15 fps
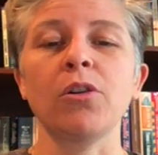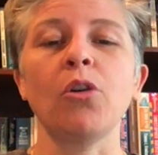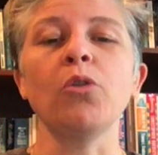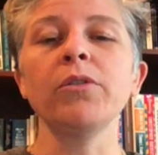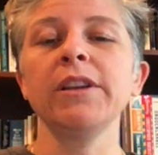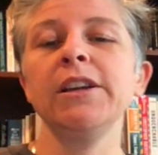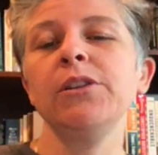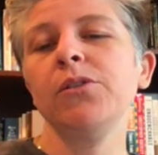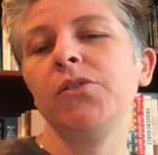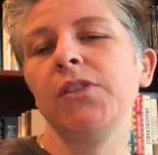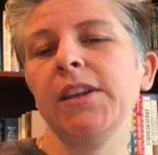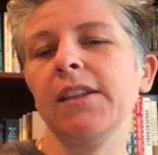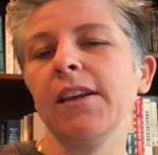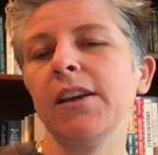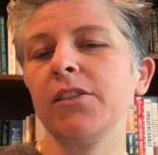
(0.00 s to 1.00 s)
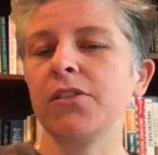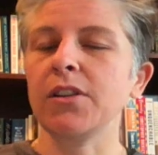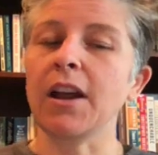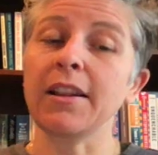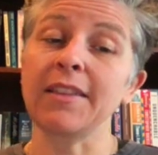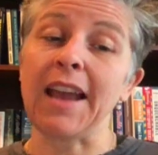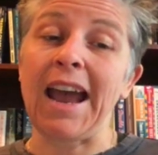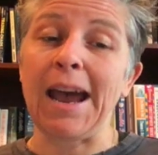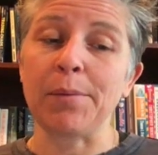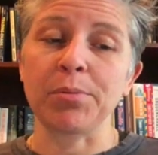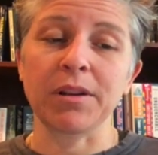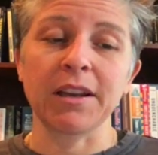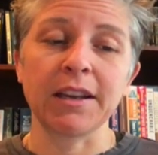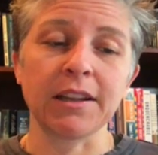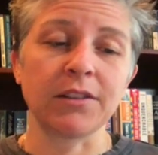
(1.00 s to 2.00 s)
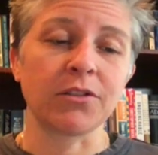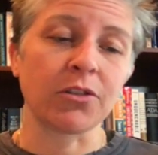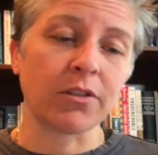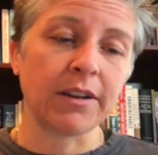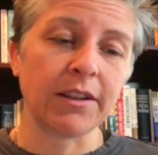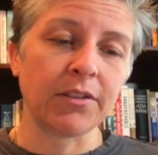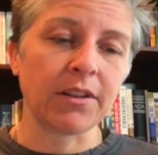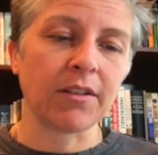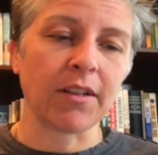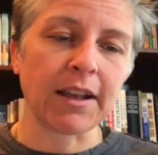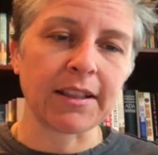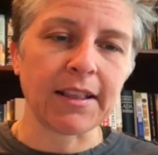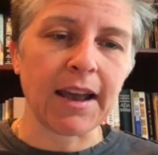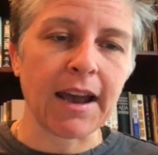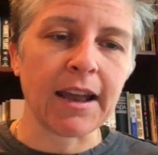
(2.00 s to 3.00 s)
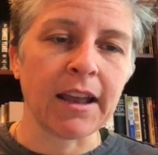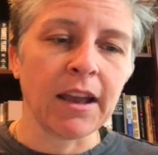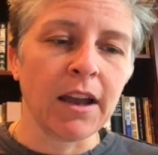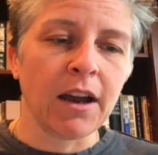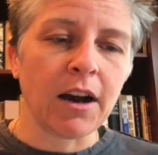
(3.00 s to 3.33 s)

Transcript: only you see this, not the applicants or anything like that.